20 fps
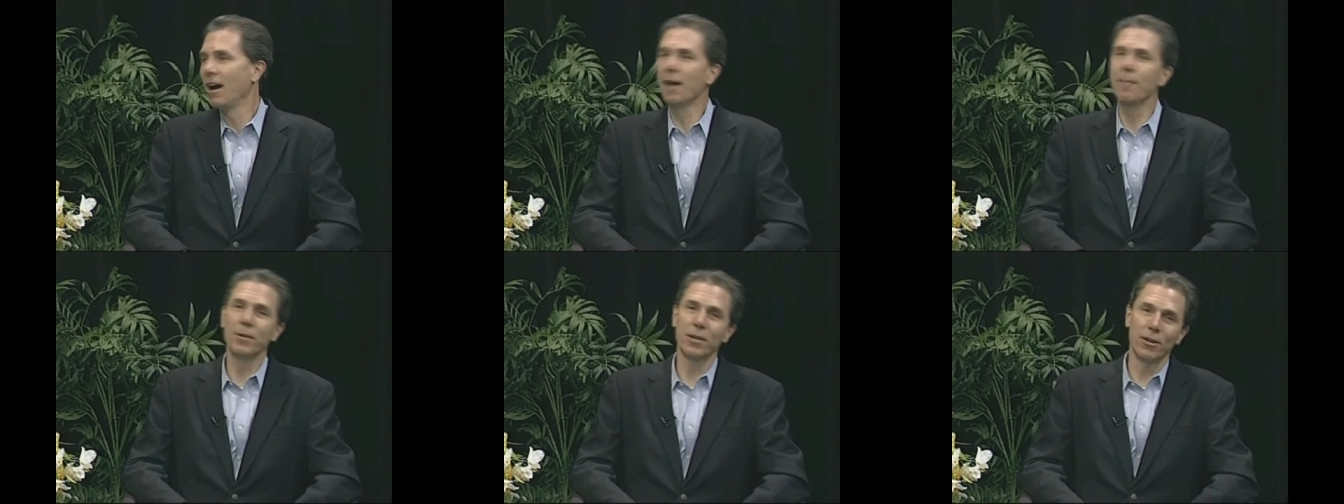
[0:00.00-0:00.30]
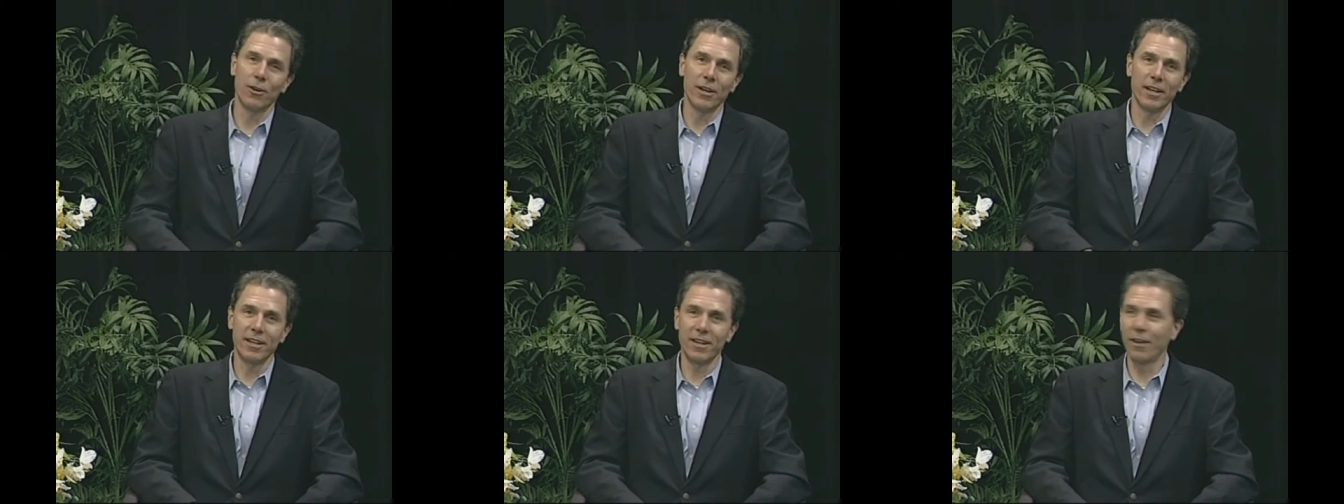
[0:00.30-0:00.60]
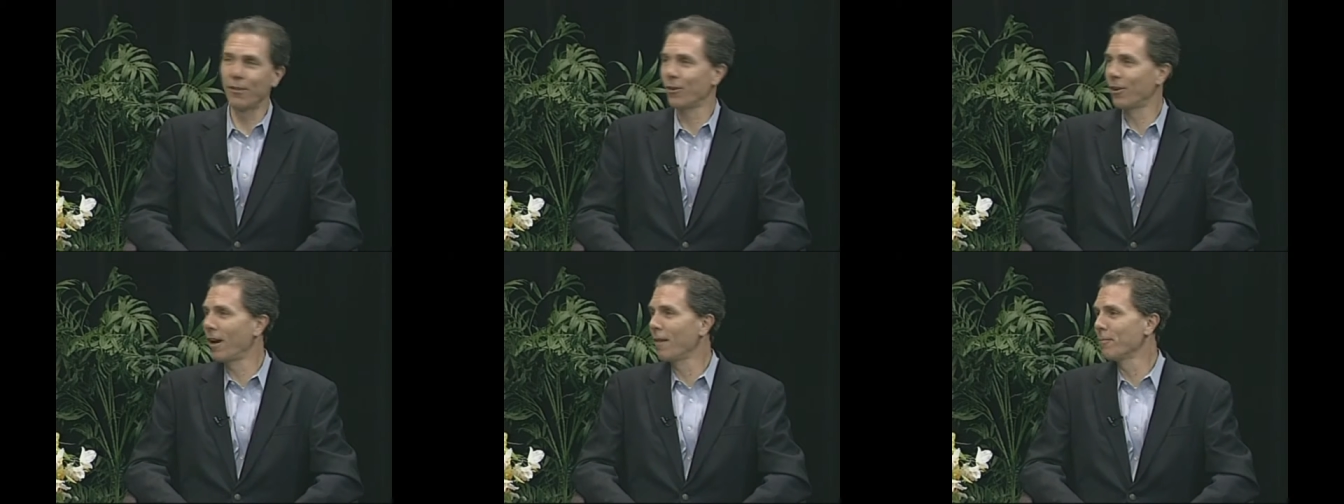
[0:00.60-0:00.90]
I'm going to go get
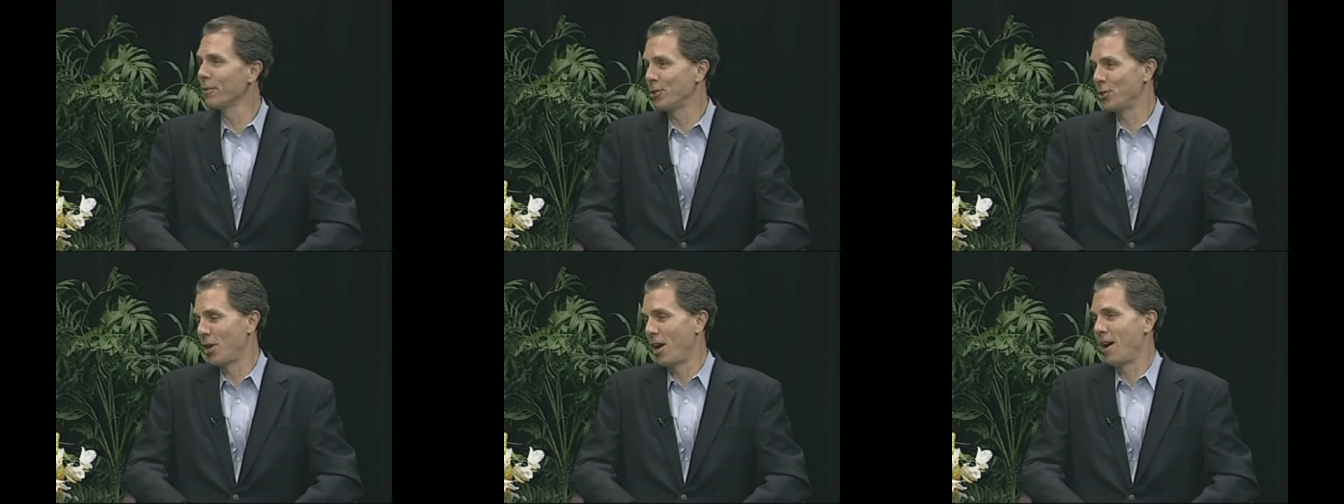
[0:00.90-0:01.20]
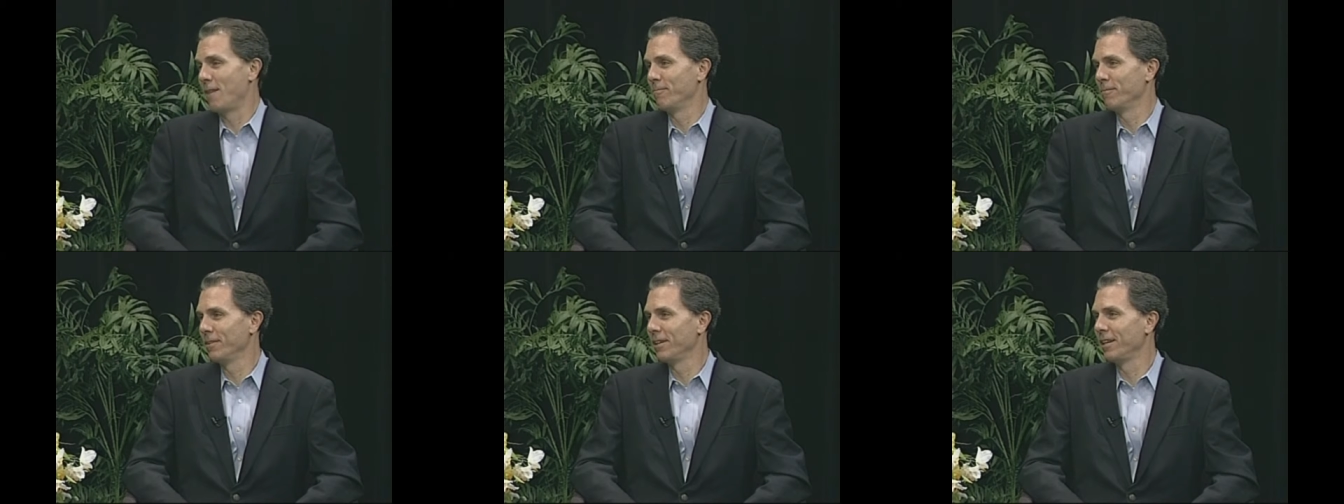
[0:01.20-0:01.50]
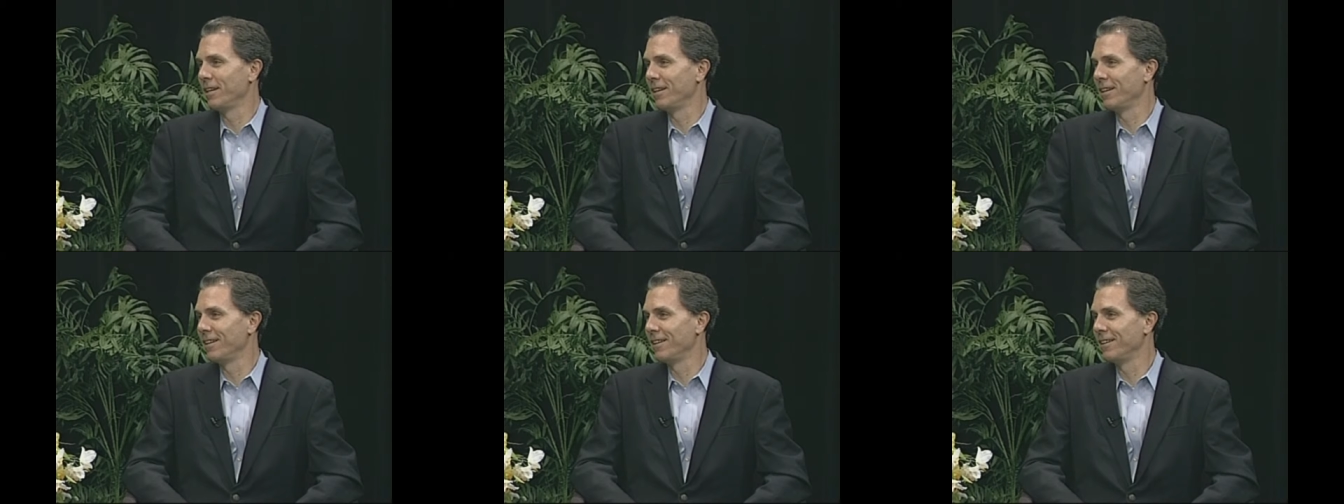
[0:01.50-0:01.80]
another government job,
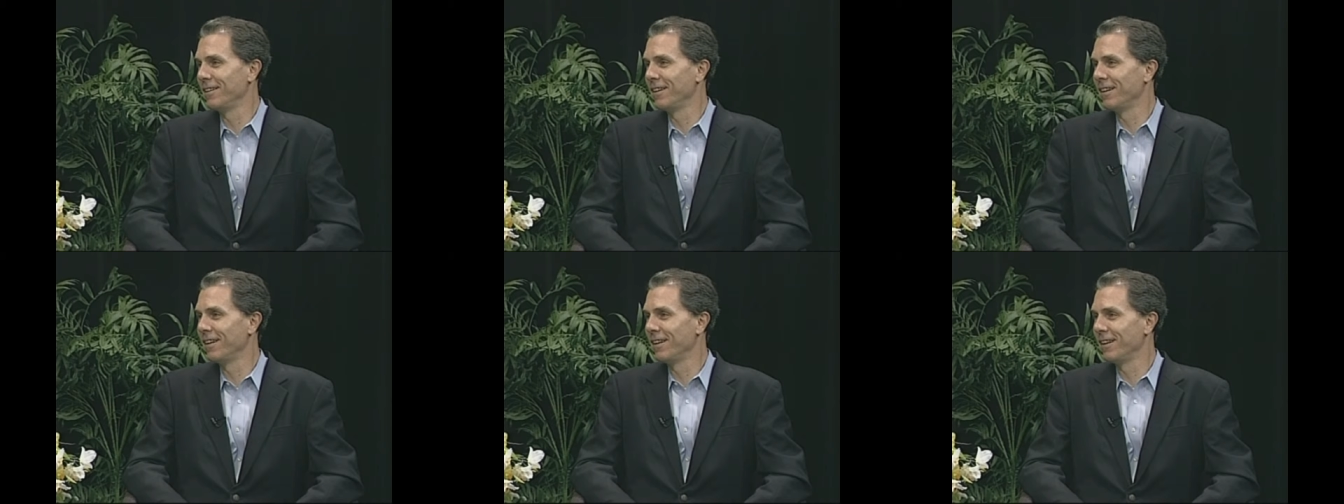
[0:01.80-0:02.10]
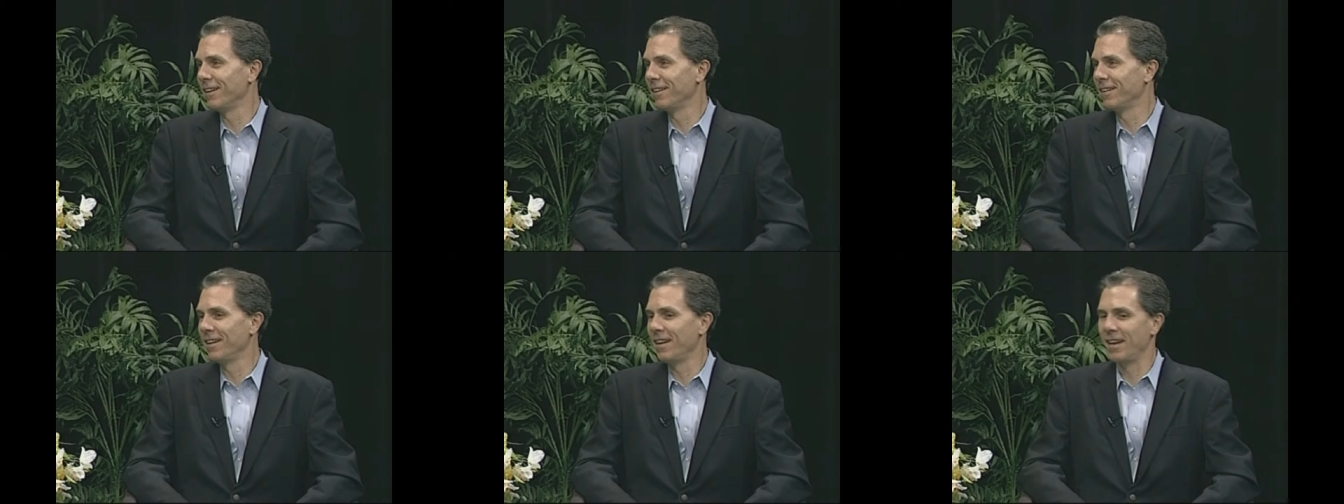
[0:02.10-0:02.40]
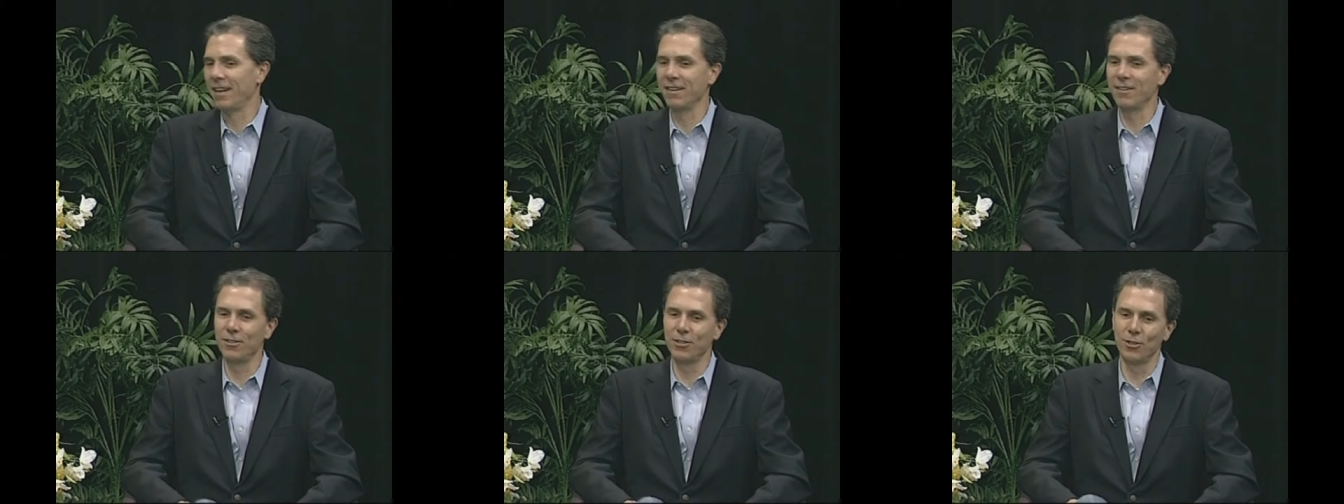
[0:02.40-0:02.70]
and uh,
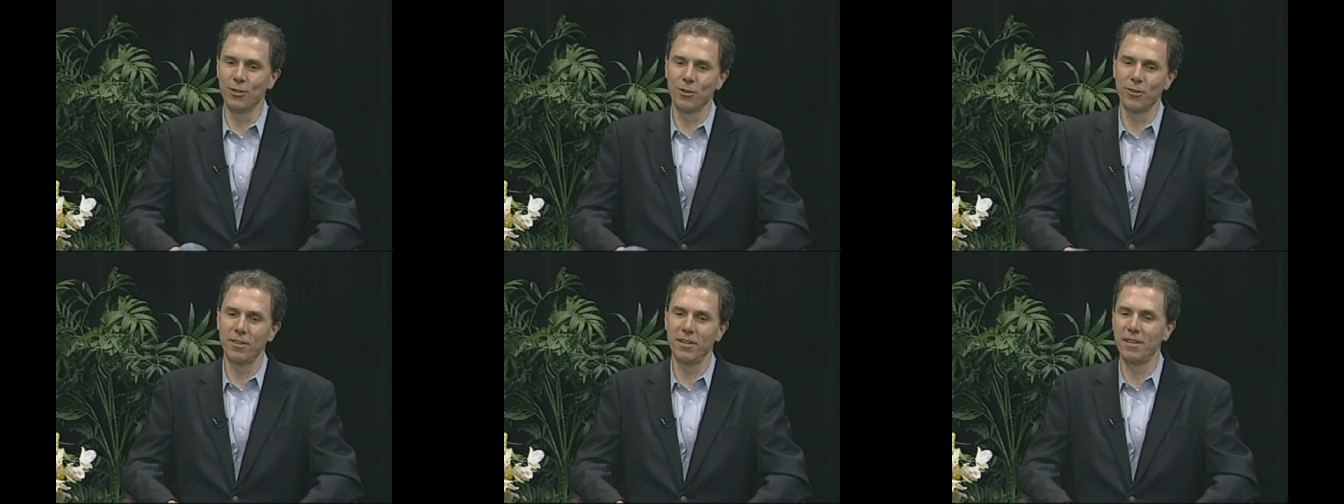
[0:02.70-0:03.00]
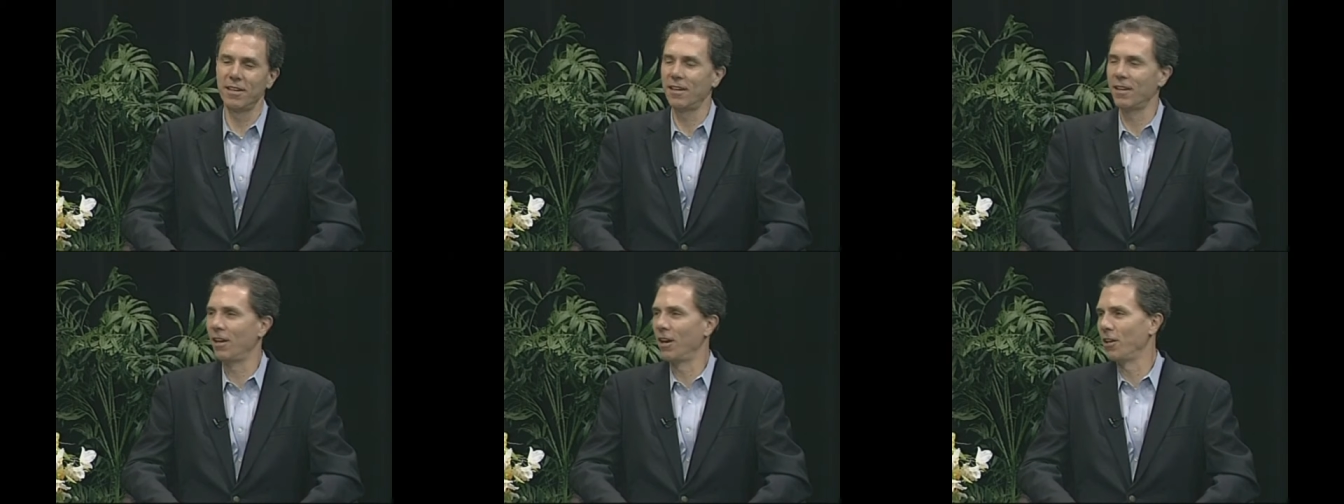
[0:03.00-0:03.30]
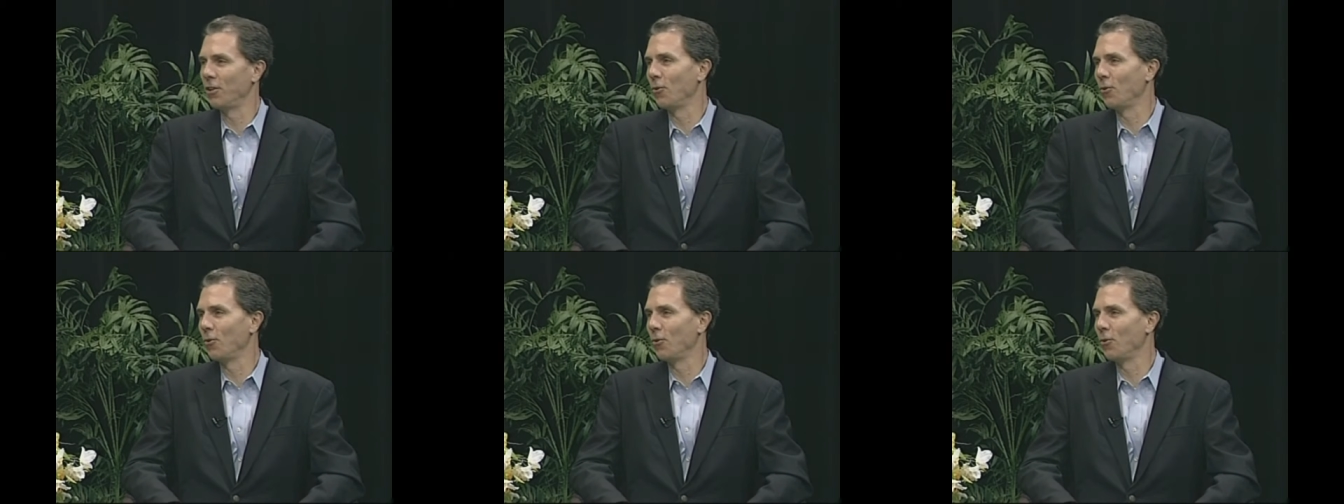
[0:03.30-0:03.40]
and you're the uh,